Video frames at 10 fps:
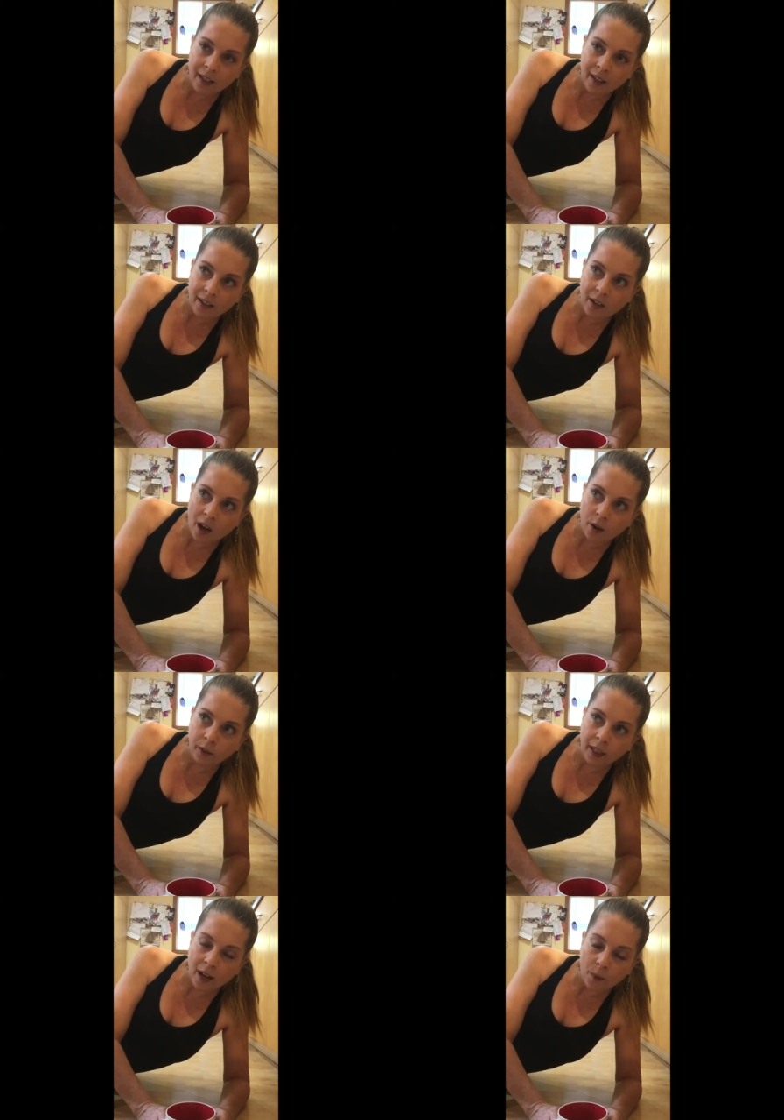It not
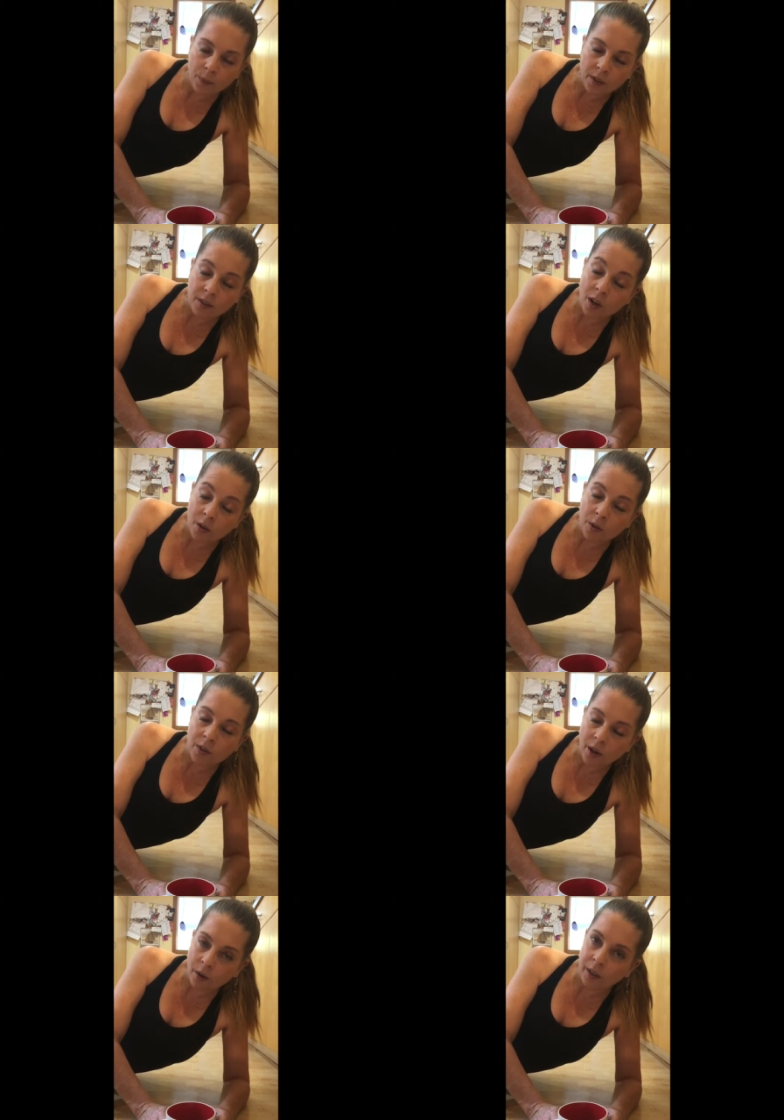only helps us, tendus
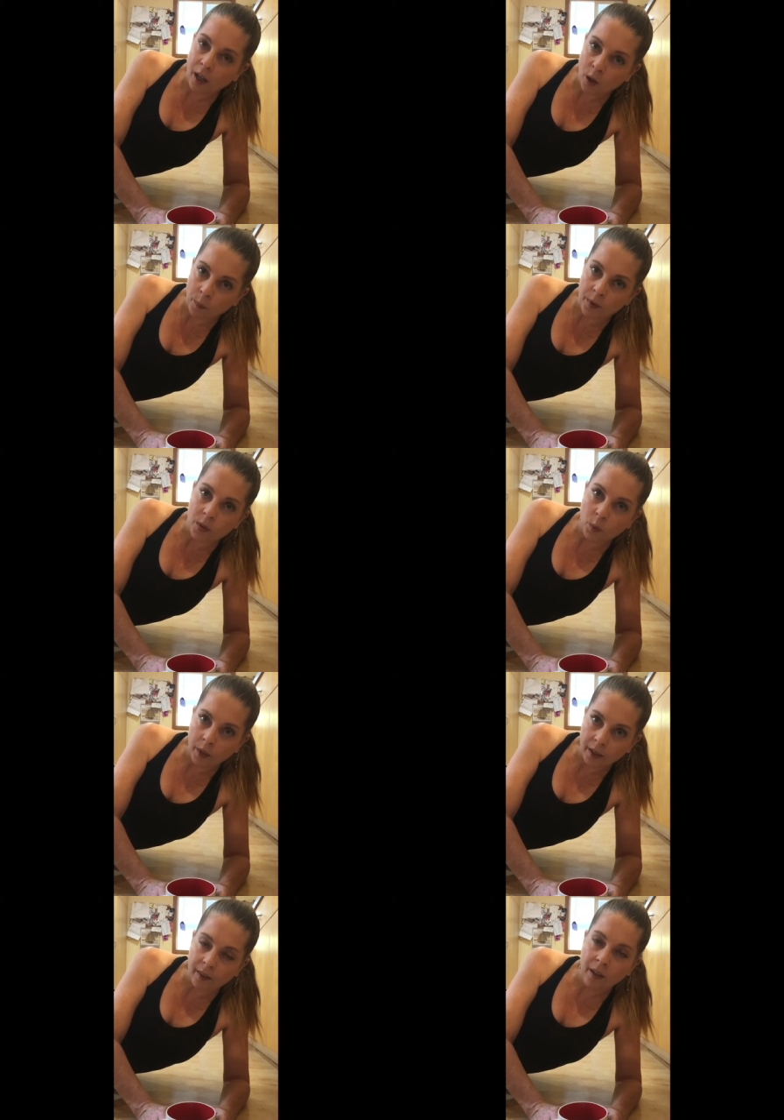not only help us
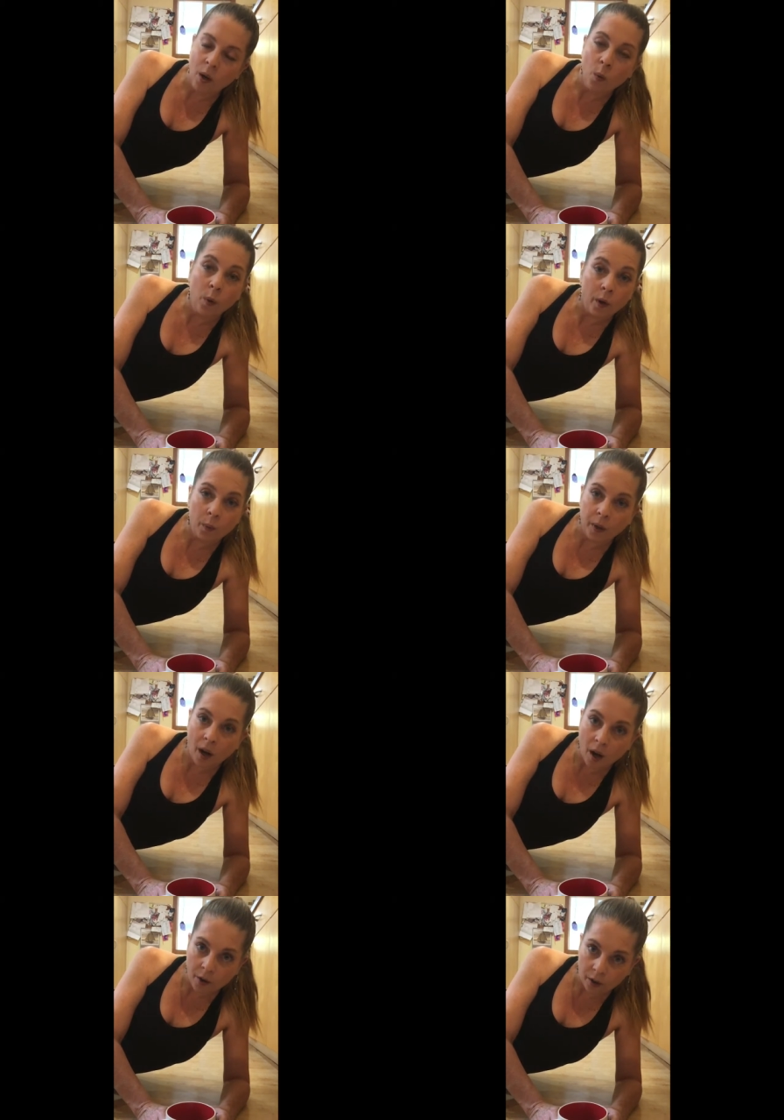with where to be
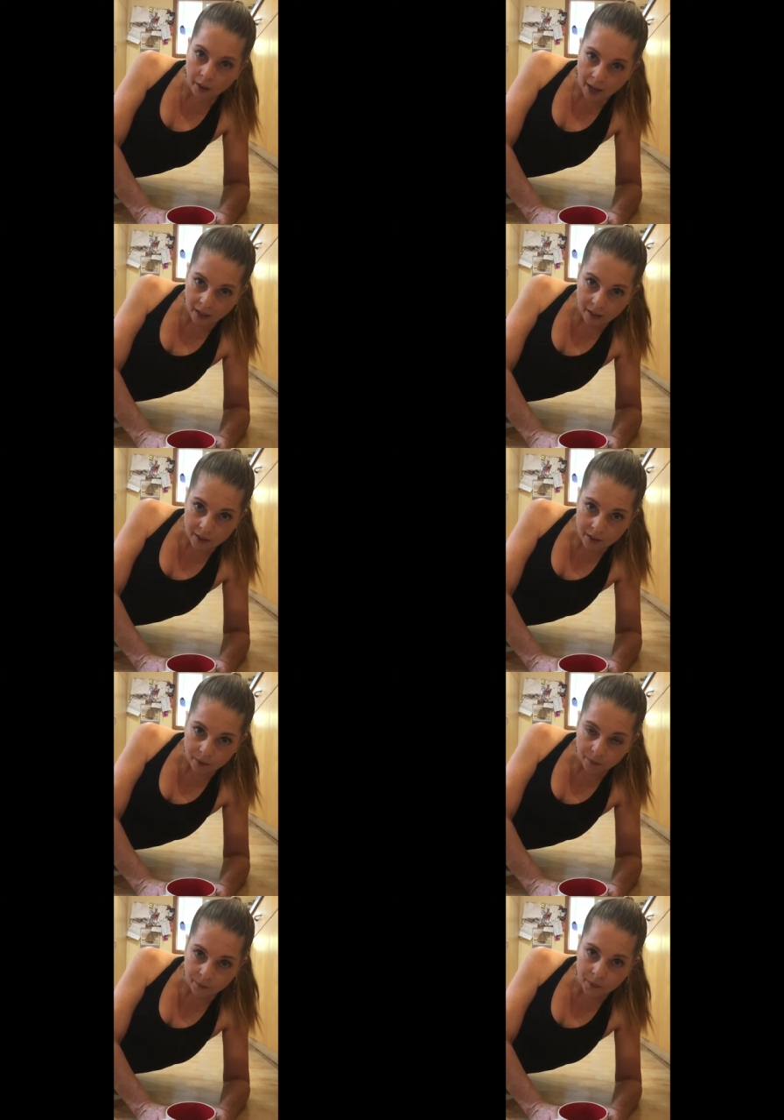on our legs
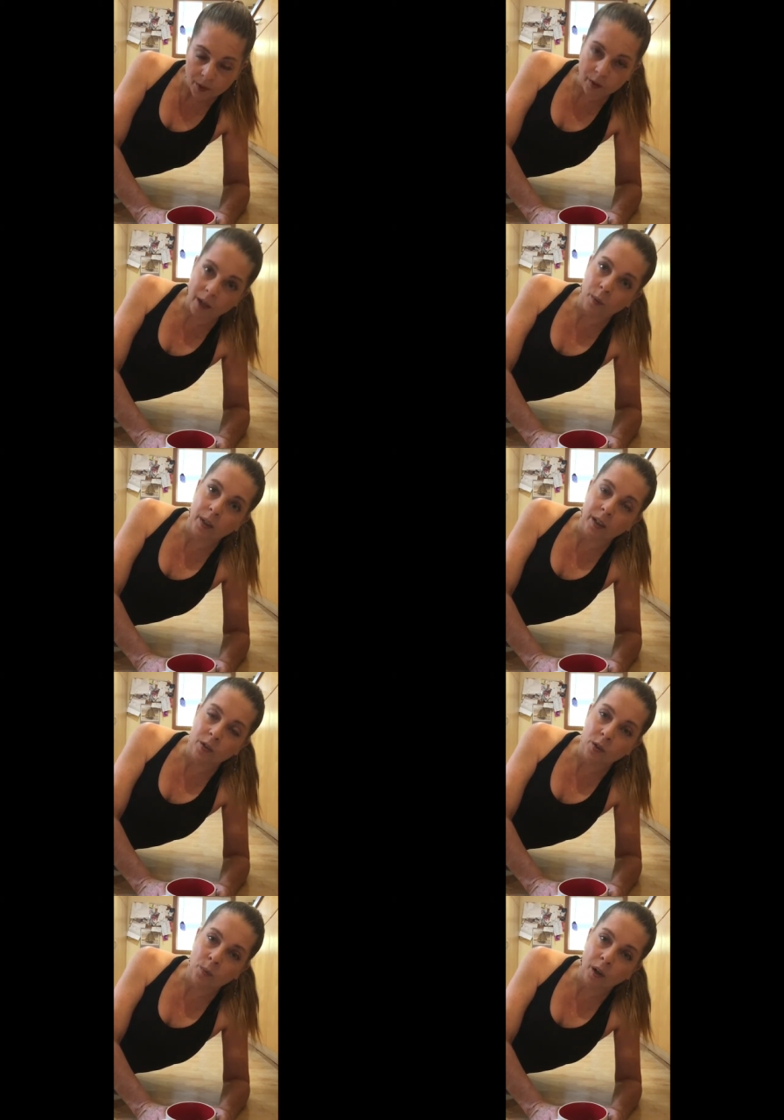so that we can
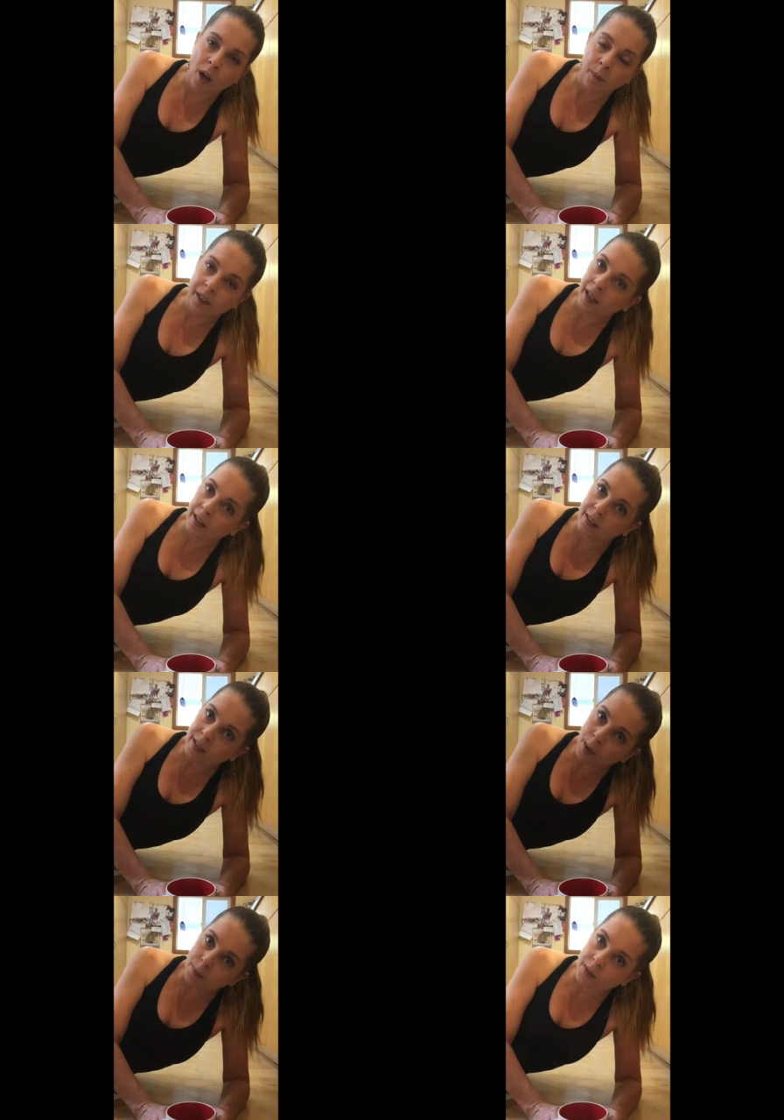do more complicated
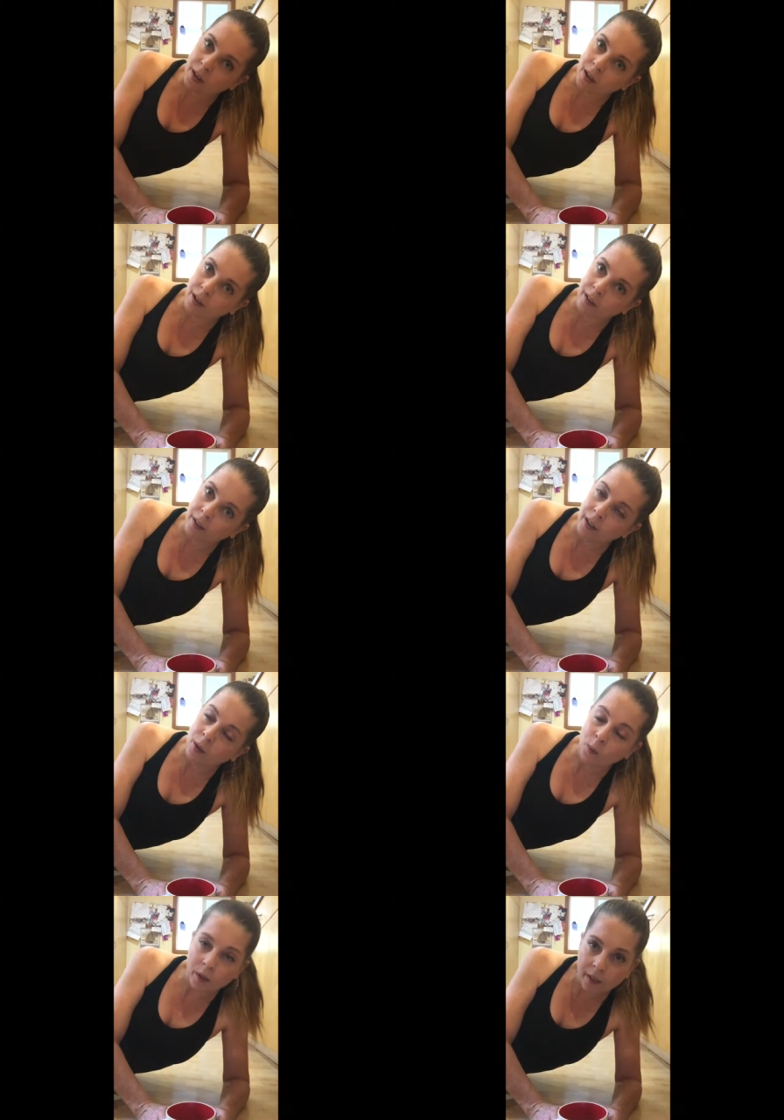steps on
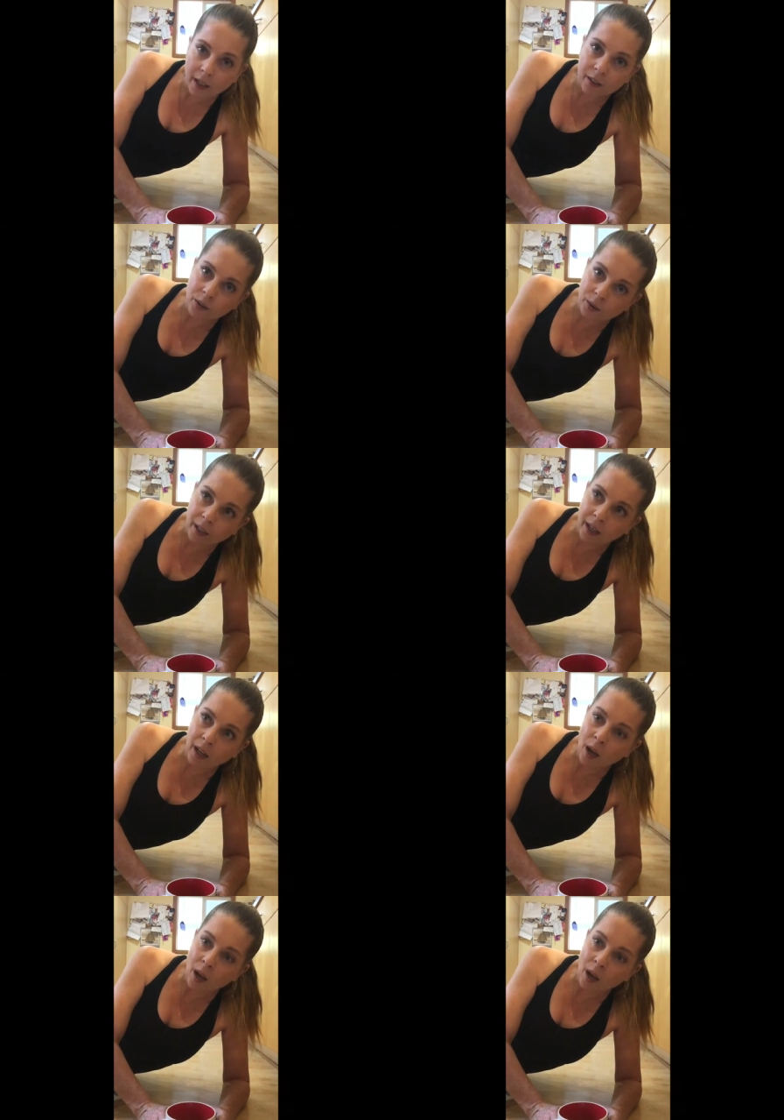1 leg, 2 leg,